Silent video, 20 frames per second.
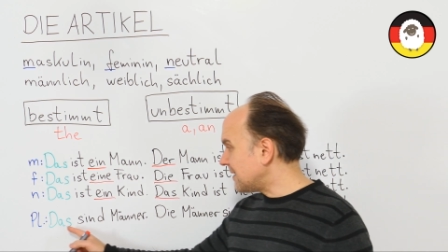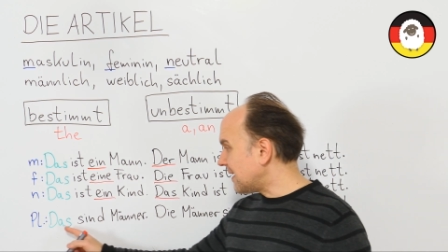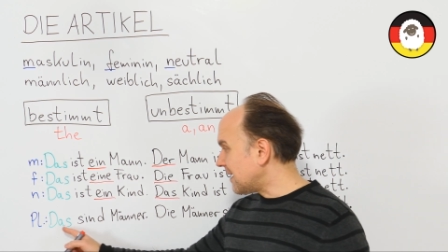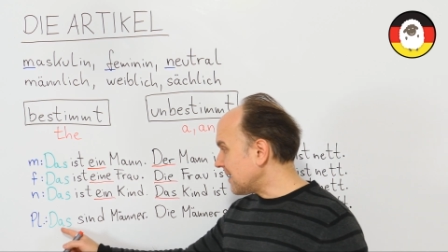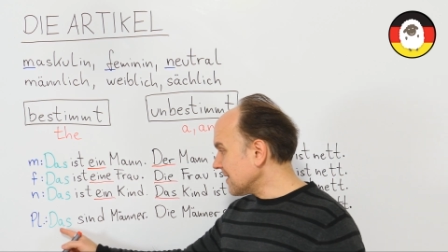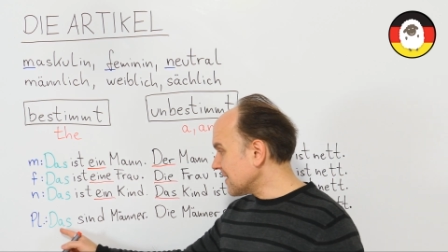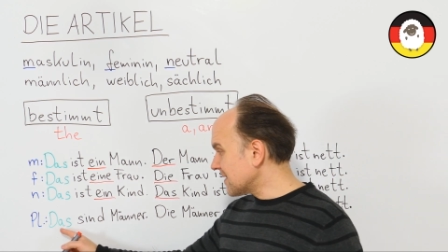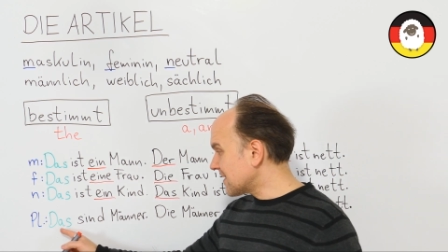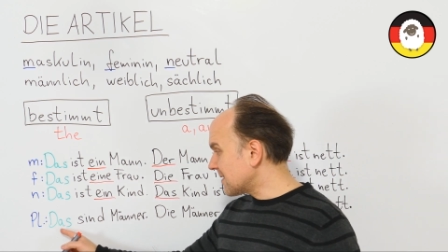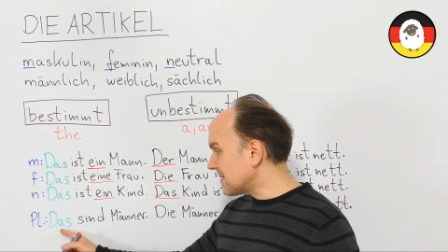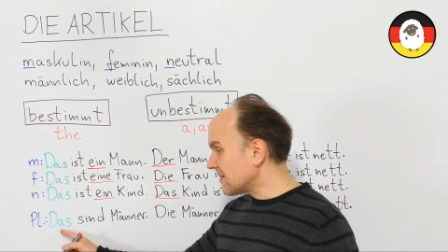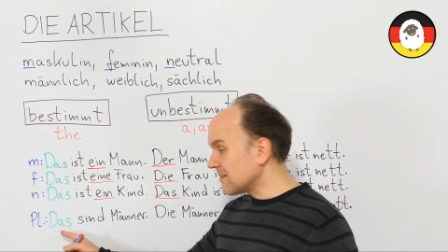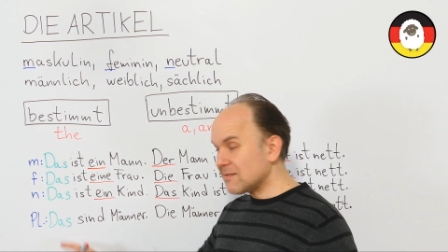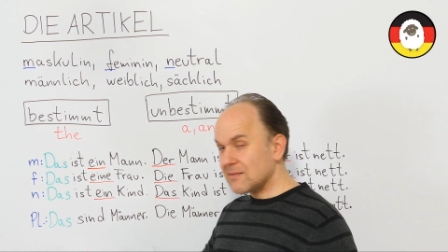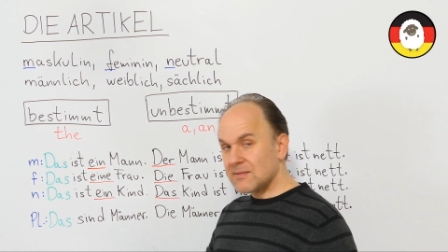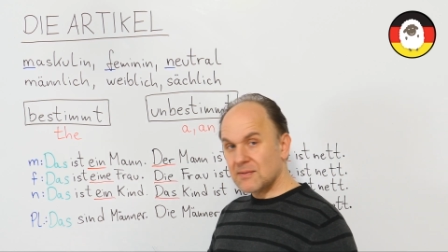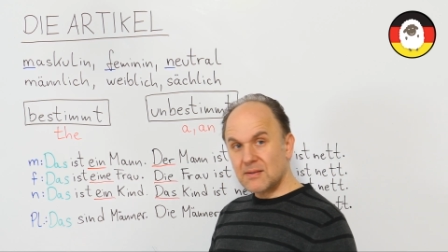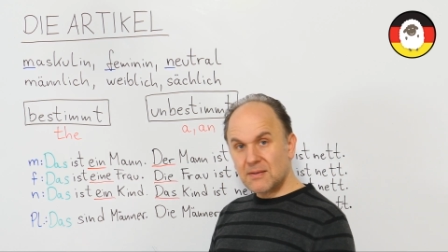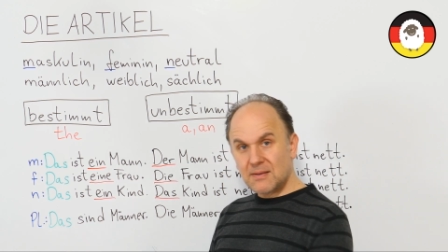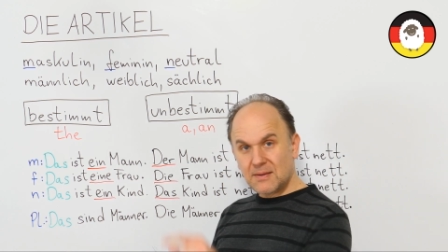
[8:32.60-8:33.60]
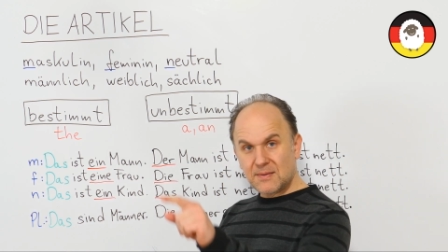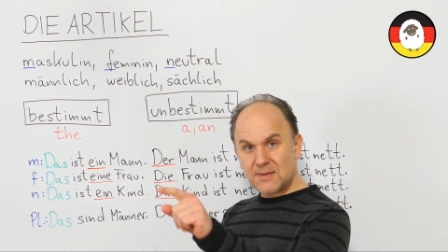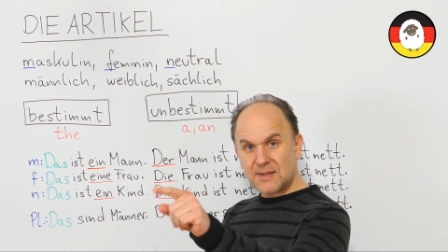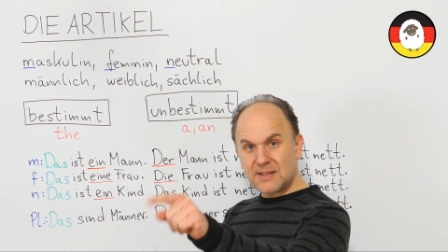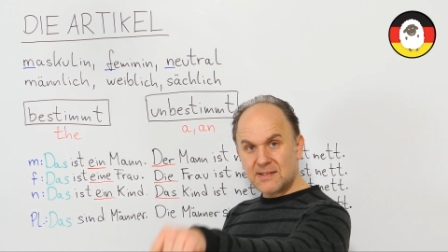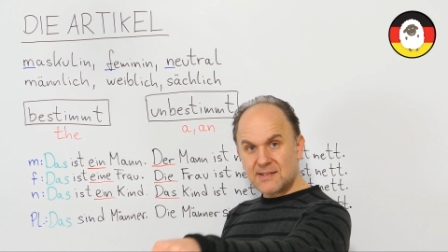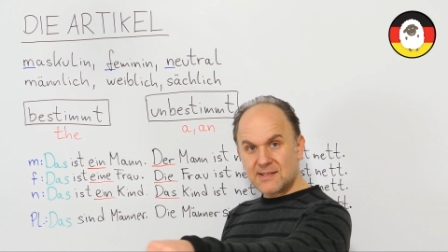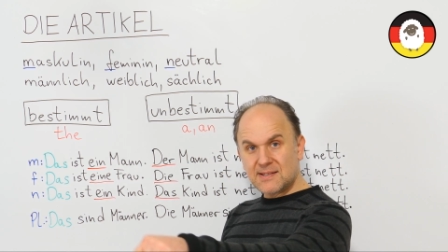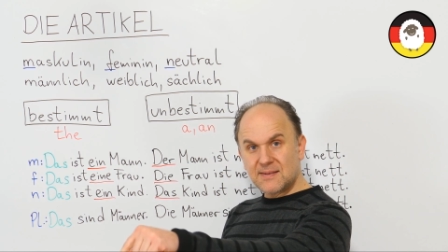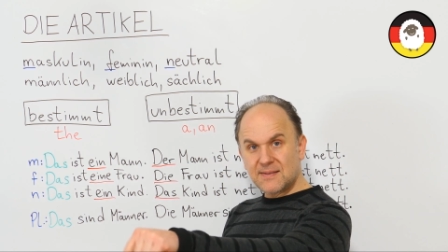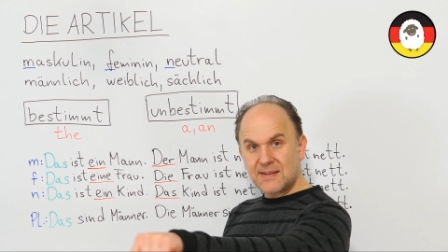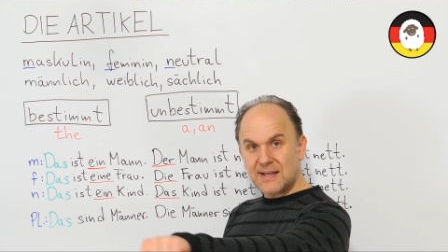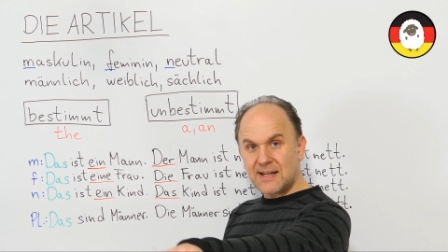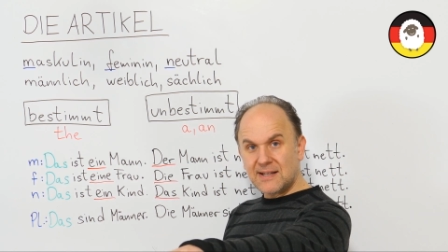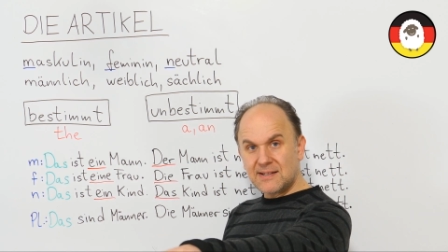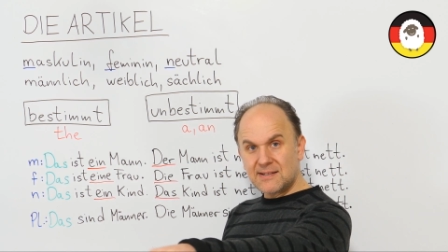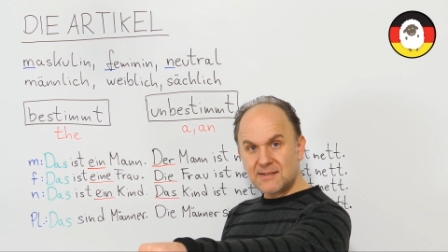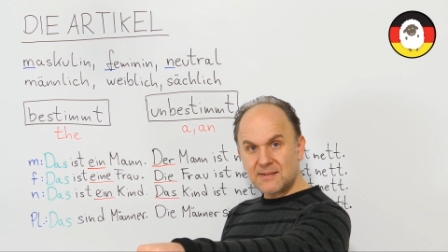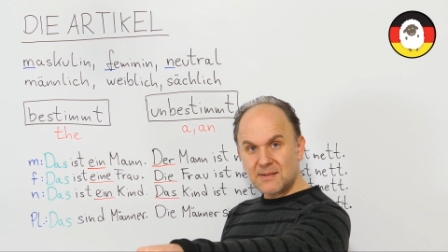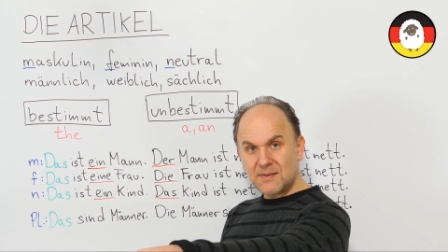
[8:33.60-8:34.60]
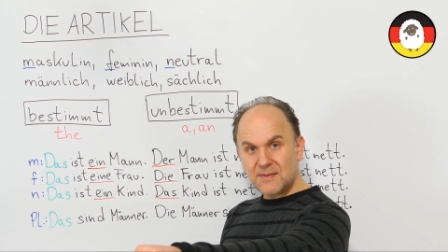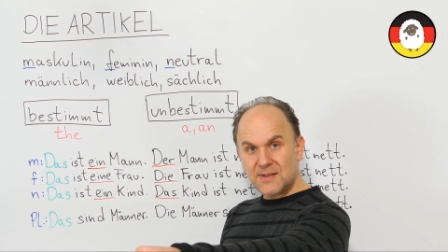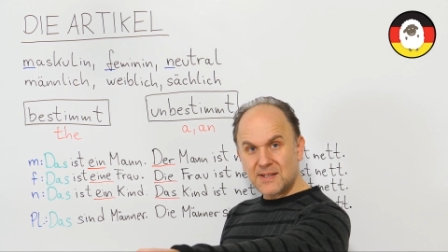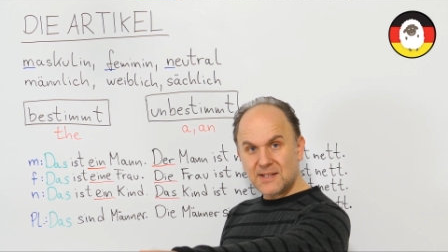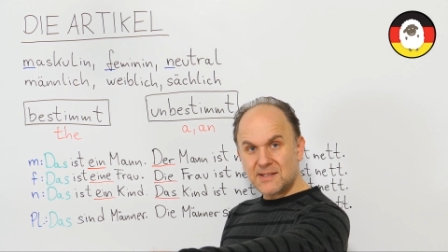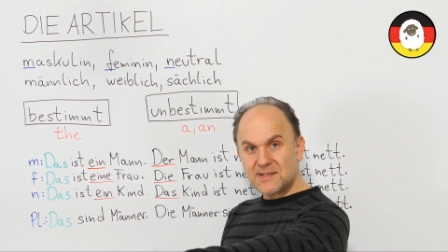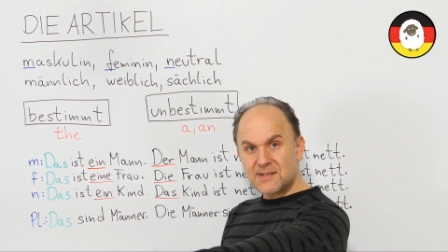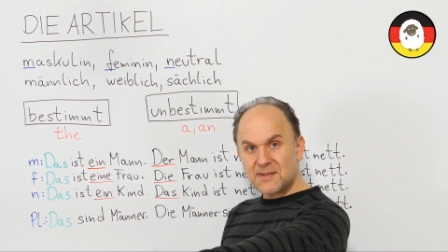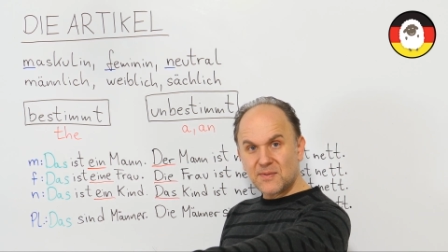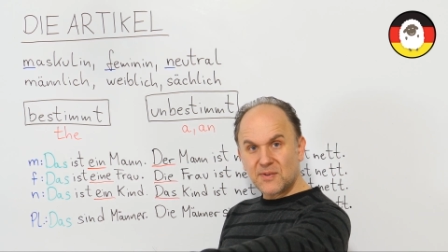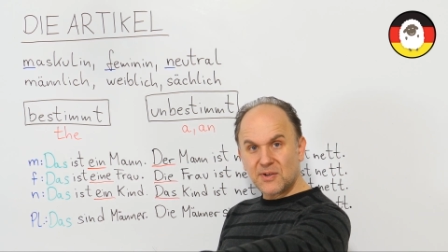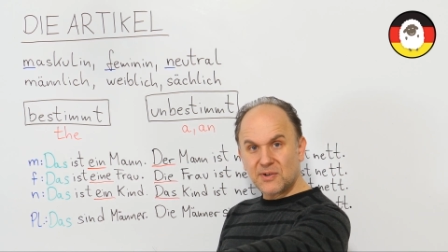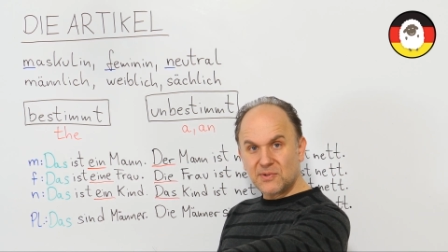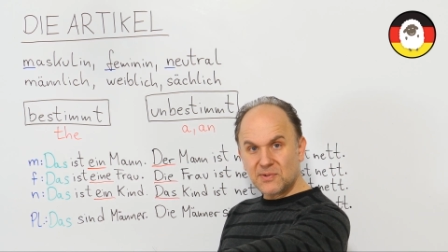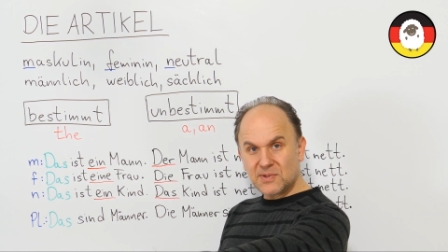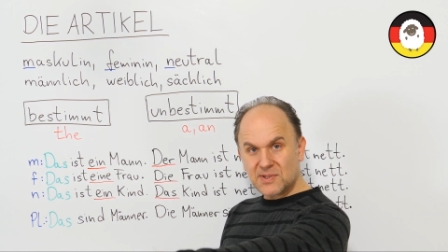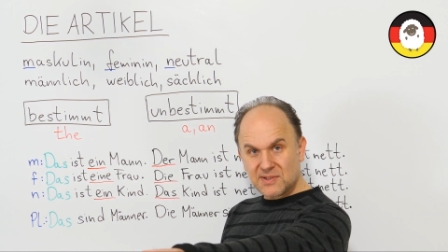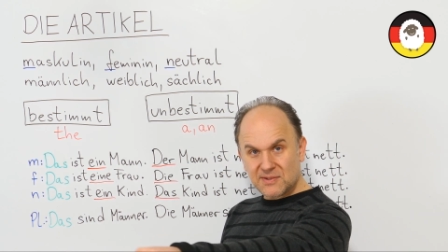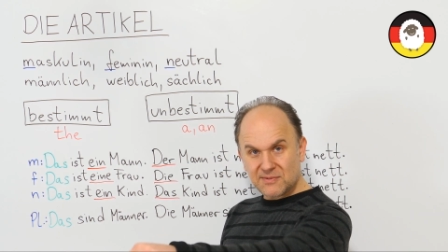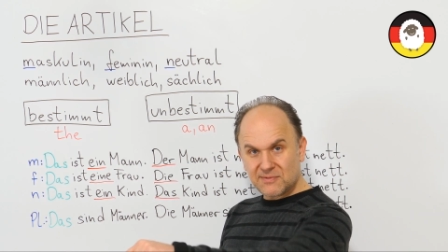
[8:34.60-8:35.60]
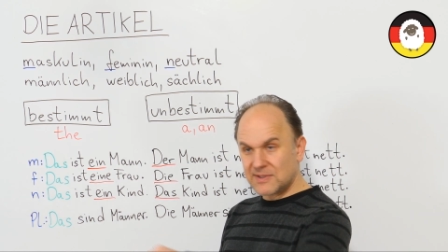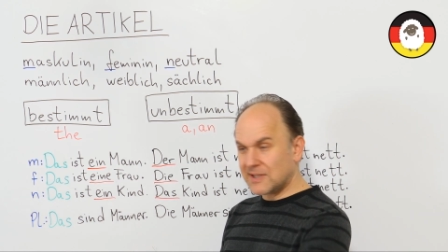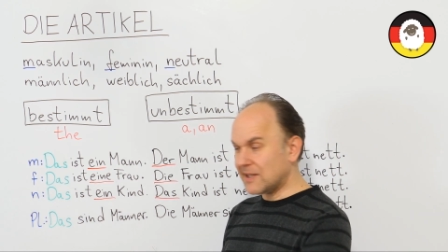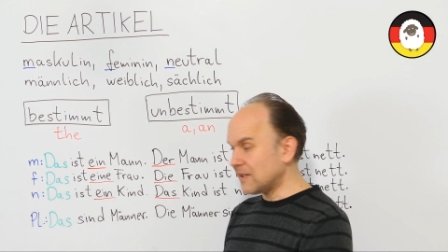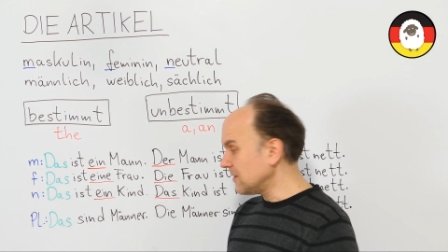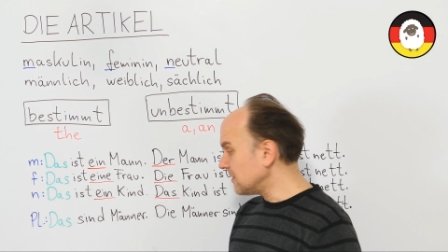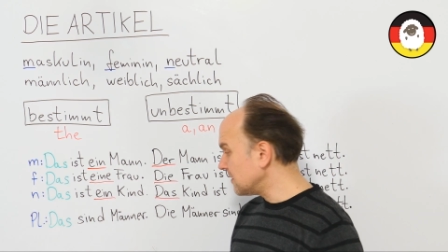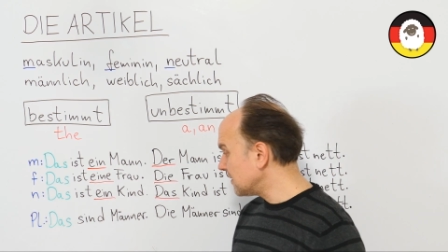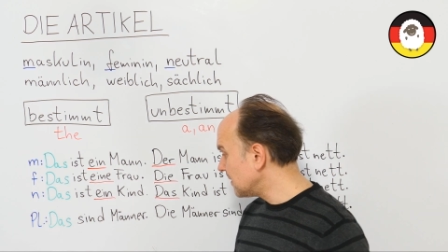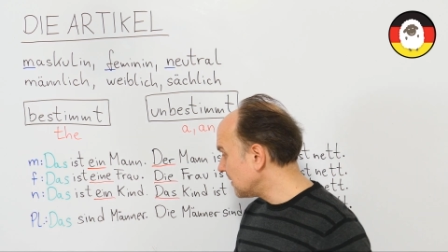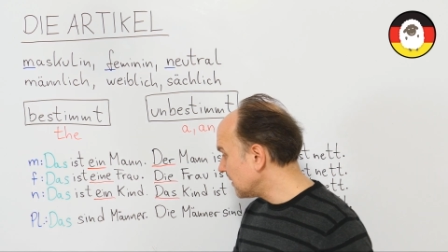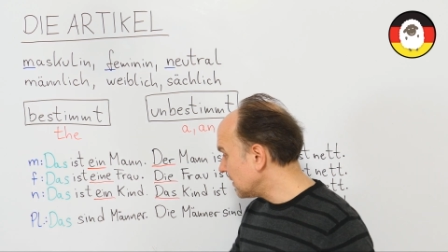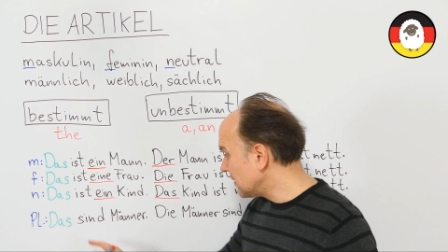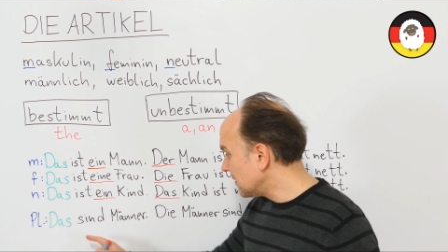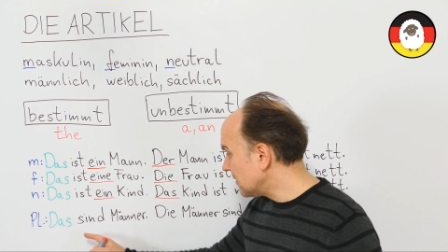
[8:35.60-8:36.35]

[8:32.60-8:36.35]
Das, this, that, these, those, right?